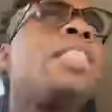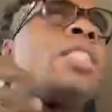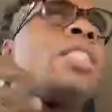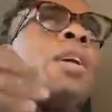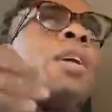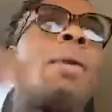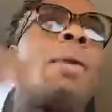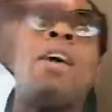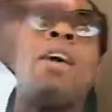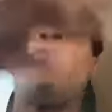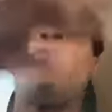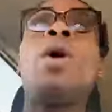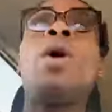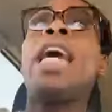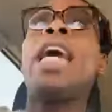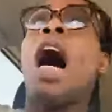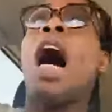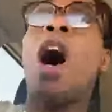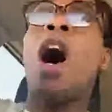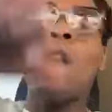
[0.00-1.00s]
wisdom? If
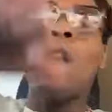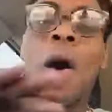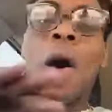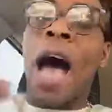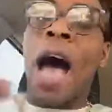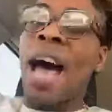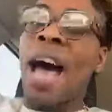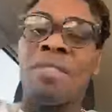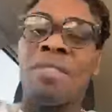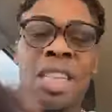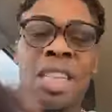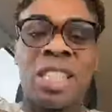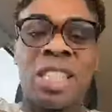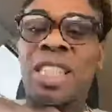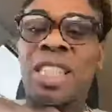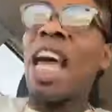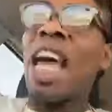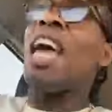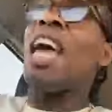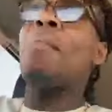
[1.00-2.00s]
we all gonna have the
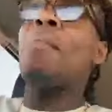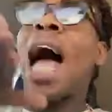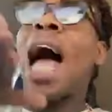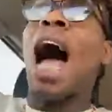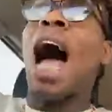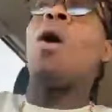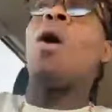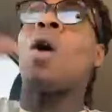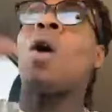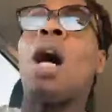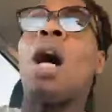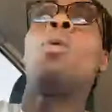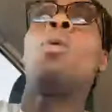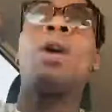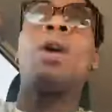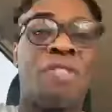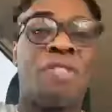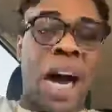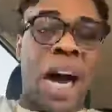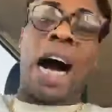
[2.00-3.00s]
same
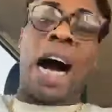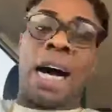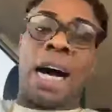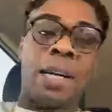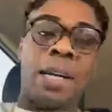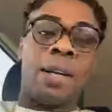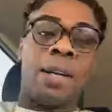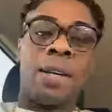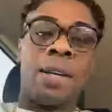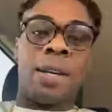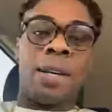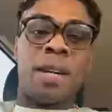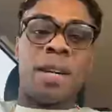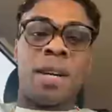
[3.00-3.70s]
outcome with God,